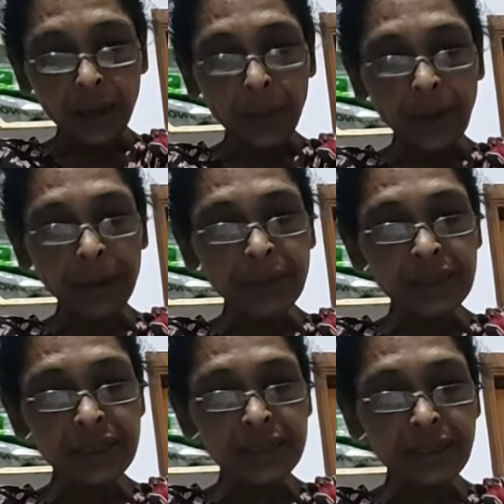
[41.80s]
one
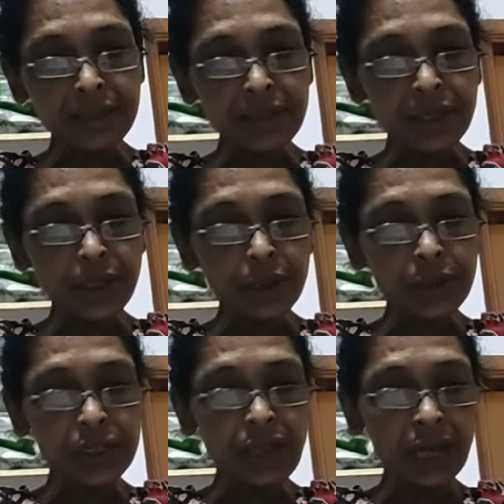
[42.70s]
word
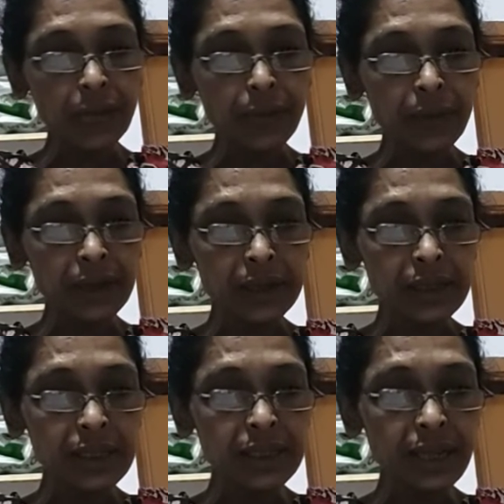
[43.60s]
substitutes are
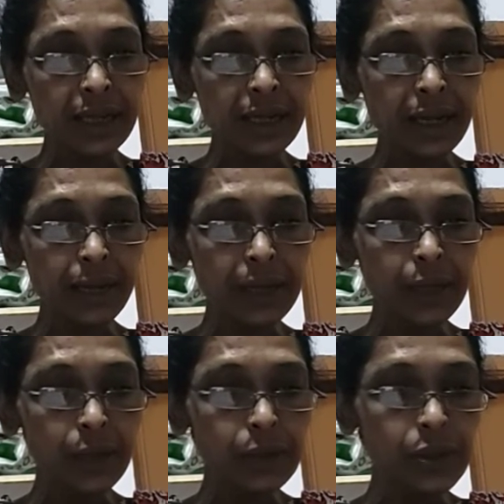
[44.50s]
words that can be
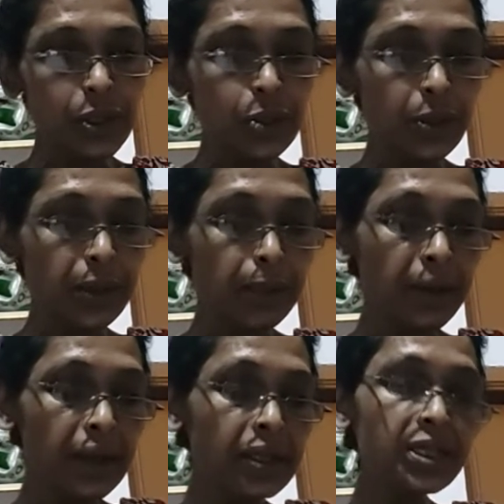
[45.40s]
used to
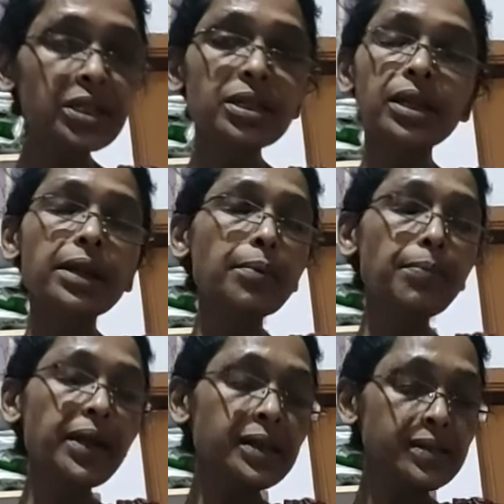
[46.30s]
replace
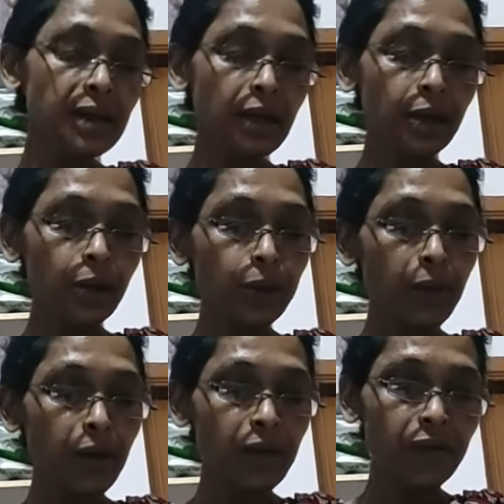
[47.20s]
a group
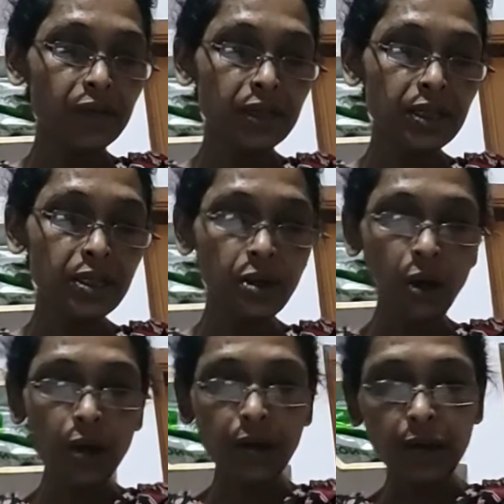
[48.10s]
of words
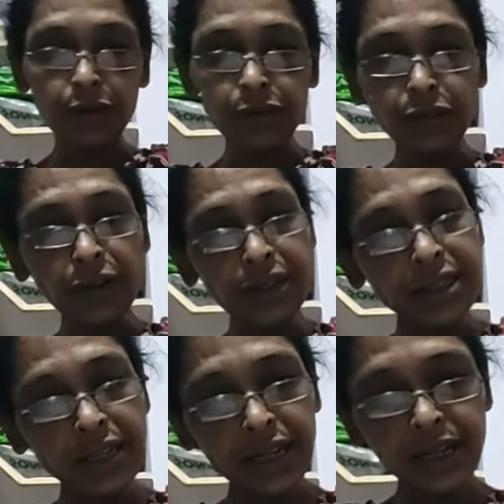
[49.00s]
or a full
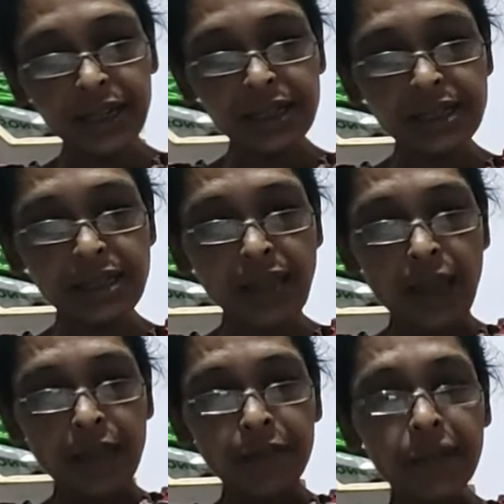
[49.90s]
sentence
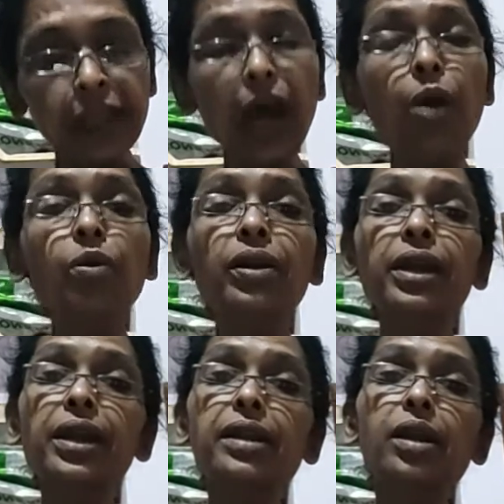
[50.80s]
without
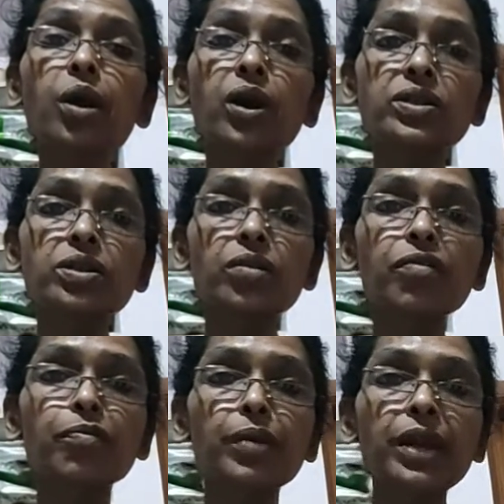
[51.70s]
any loss
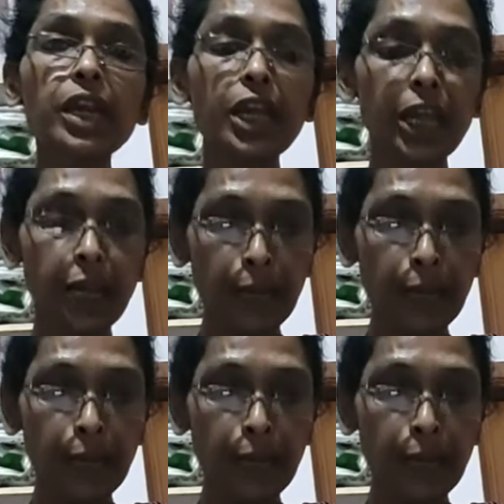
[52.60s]
of meaning.